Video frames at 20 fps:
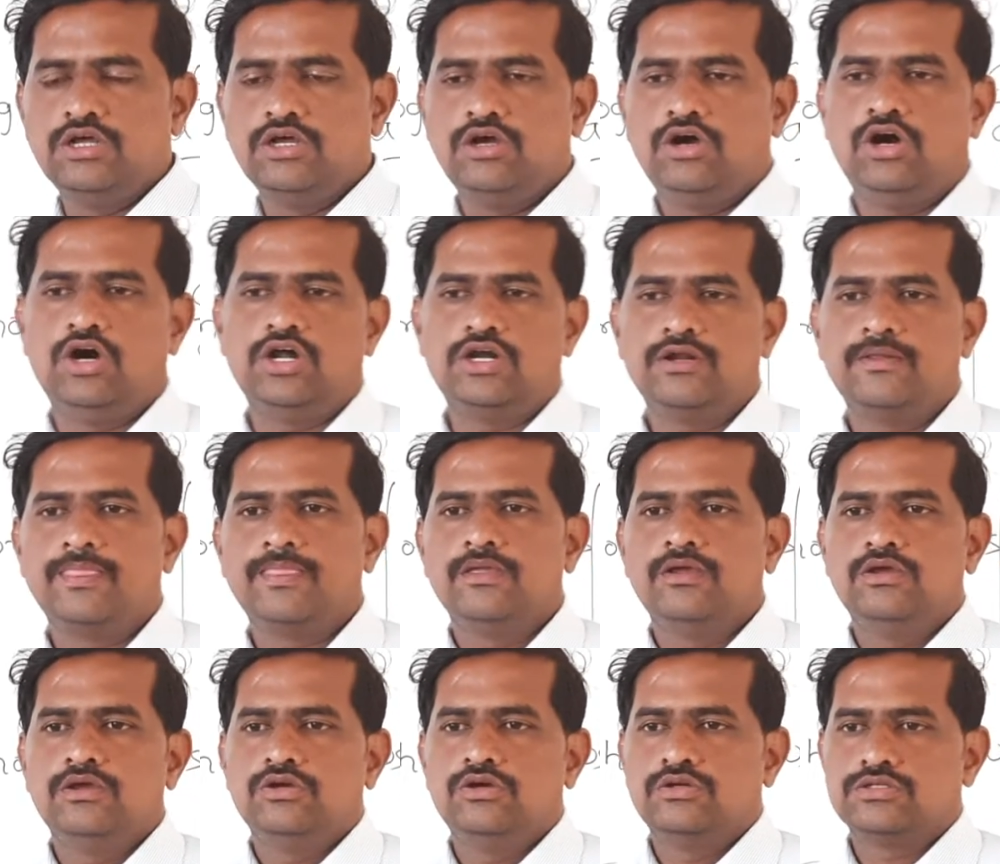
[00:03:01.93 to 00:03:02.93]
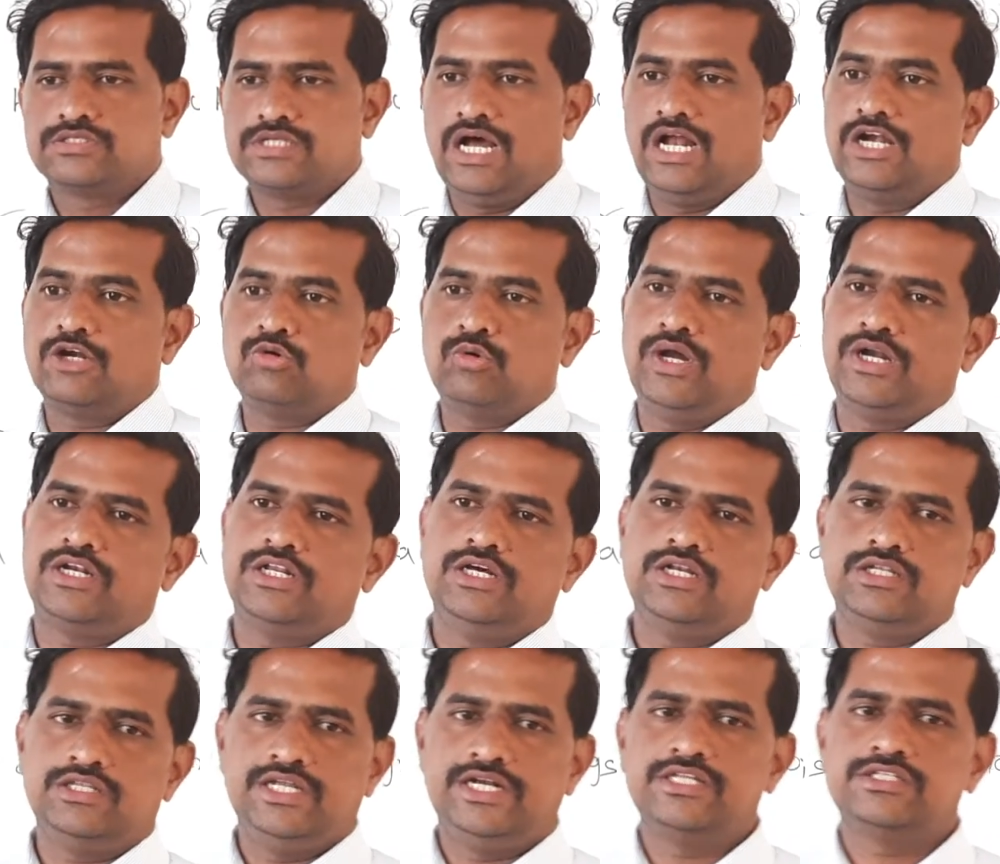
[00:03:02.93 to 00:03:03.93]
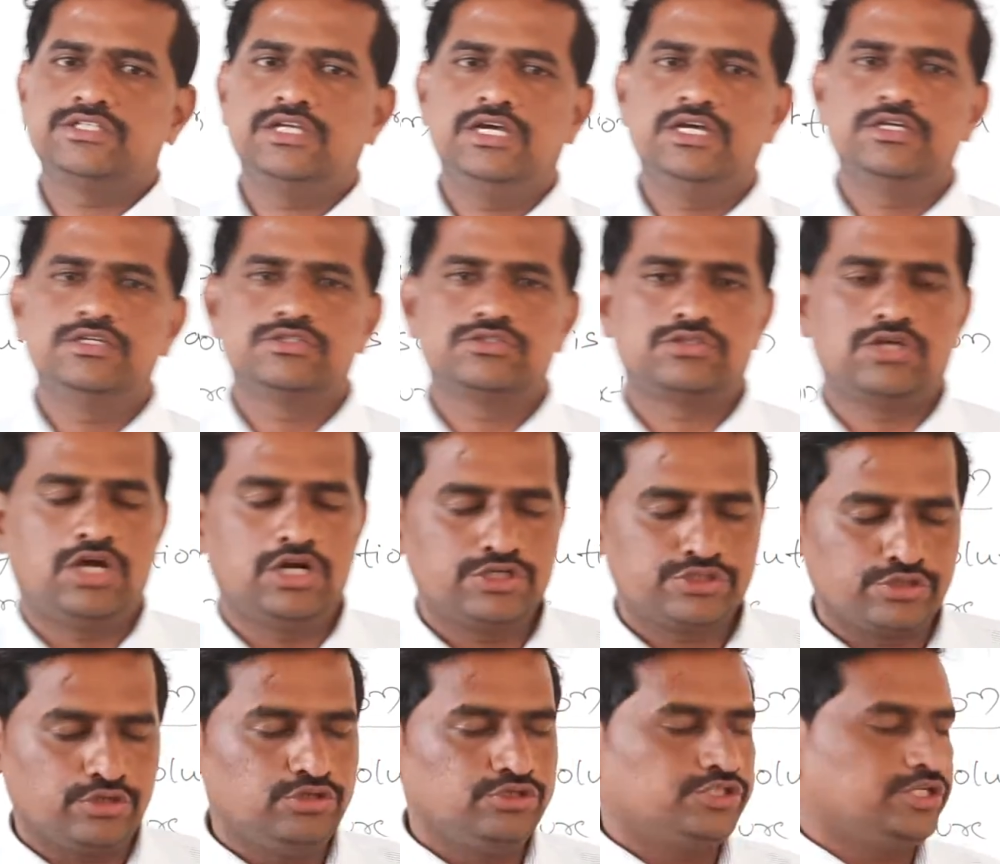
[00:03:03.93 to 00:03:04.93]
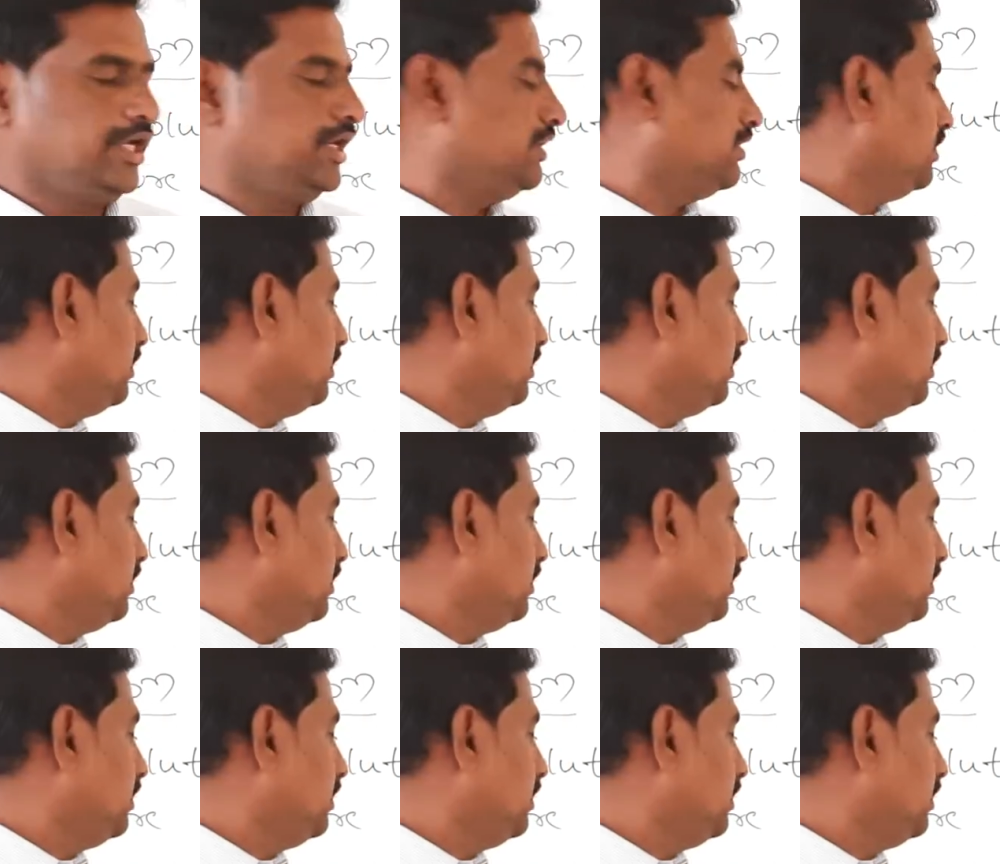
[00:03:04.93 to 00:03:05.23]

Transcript: or salt water, that is a salt solution.